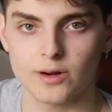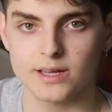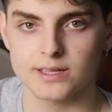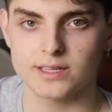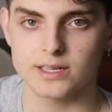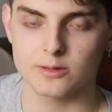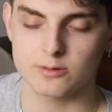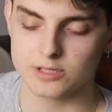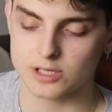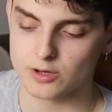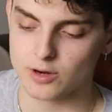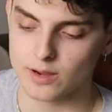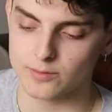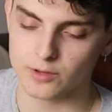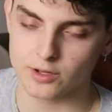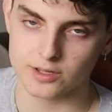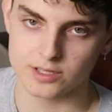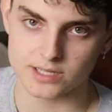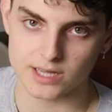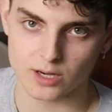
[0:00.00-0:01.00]
I did was I
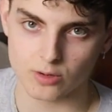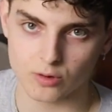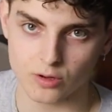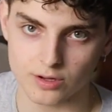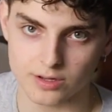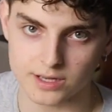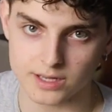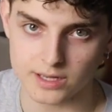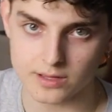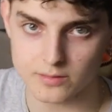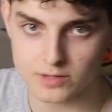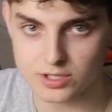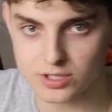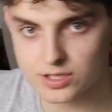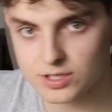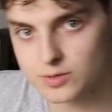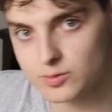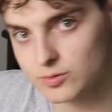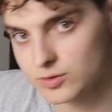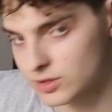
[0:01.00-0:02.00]
grabbed all these high quality
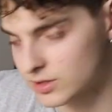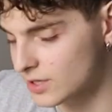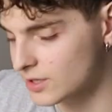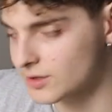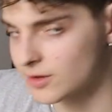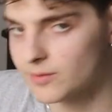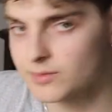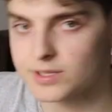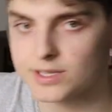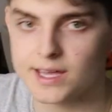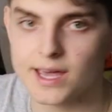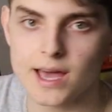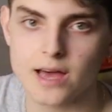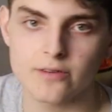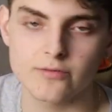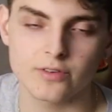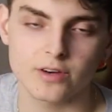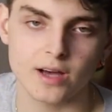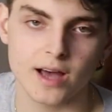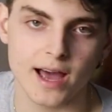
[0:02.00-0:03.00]
images, took them to
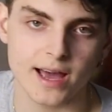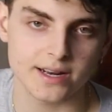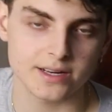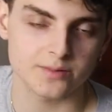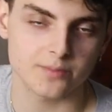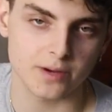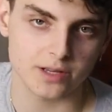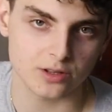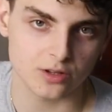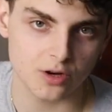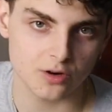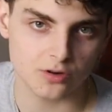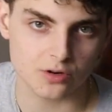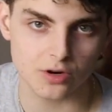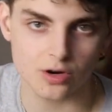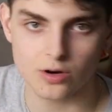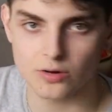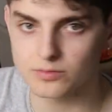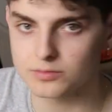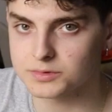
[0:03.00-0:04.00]
Canva, added my
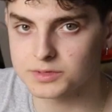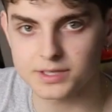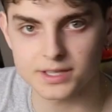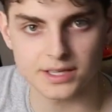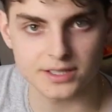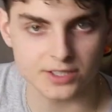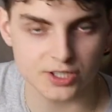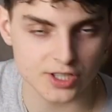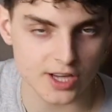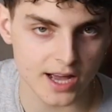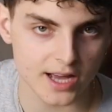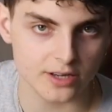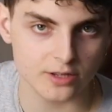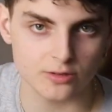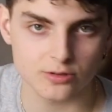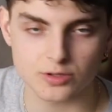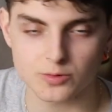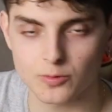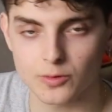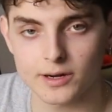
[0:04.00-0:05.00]
logo, did
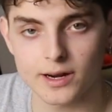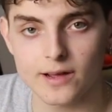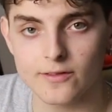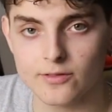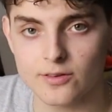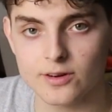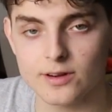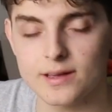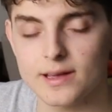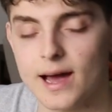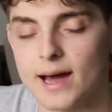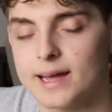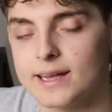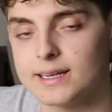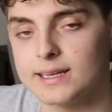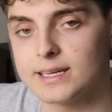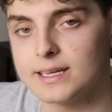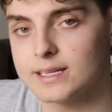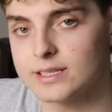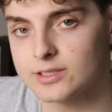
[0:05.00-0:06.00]
shadows, whatever I
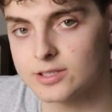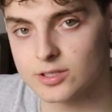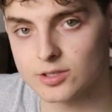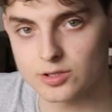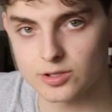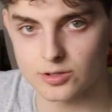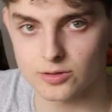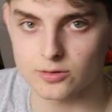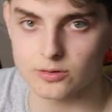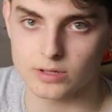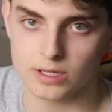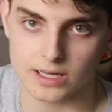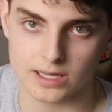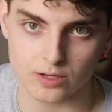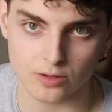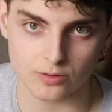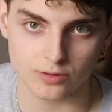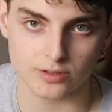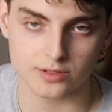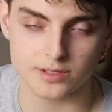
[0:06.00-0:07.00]
needed to do
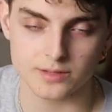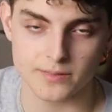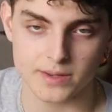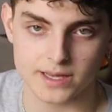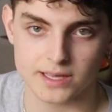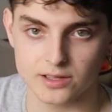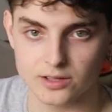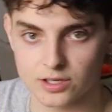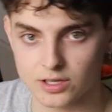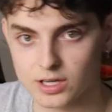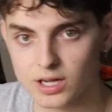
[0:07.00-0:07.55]
in order to make it look